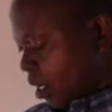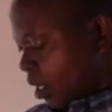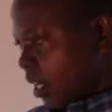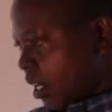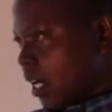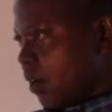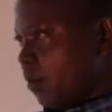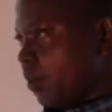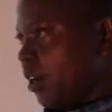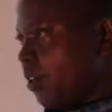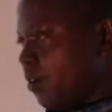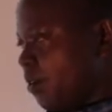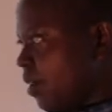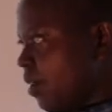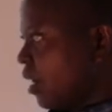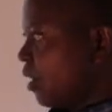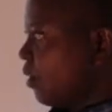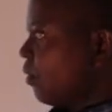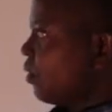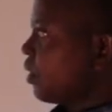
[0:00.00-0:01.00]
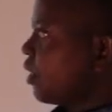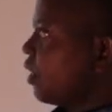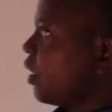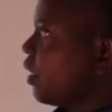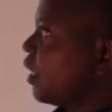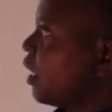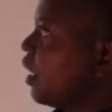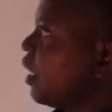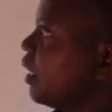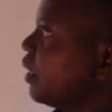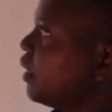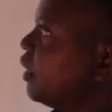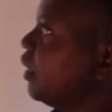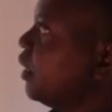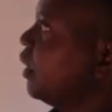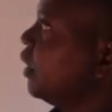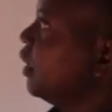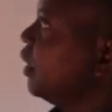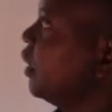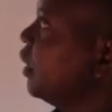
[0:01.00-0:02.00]
Now, when we are looking at
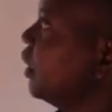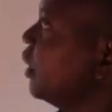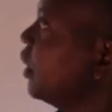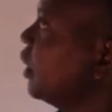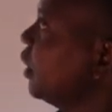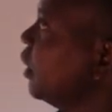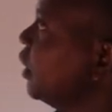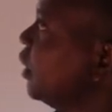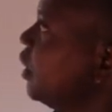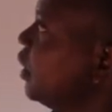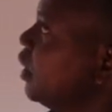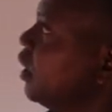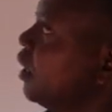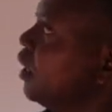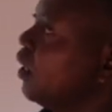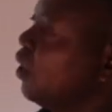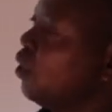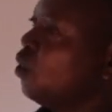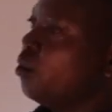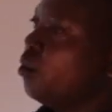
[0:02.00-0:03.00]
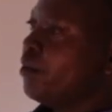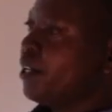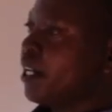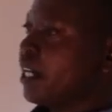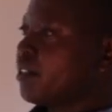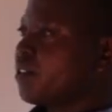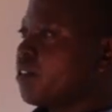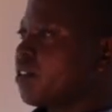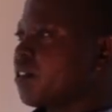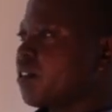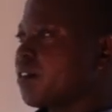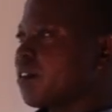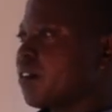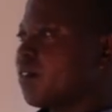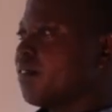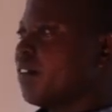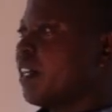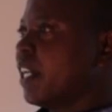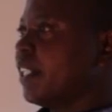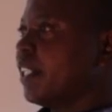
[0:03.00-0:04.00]
luminant sources
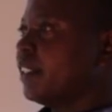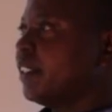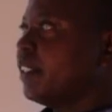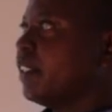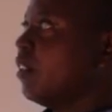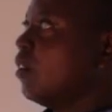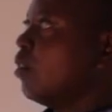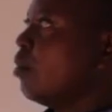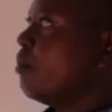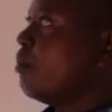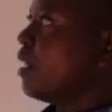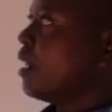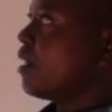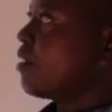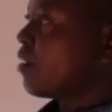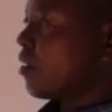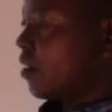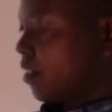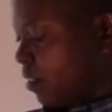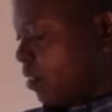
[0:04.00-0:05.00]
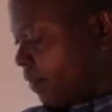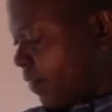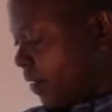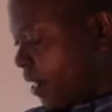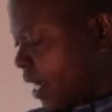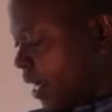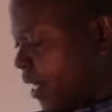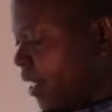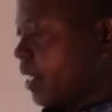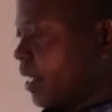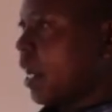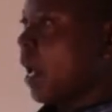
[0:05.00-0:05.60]
of light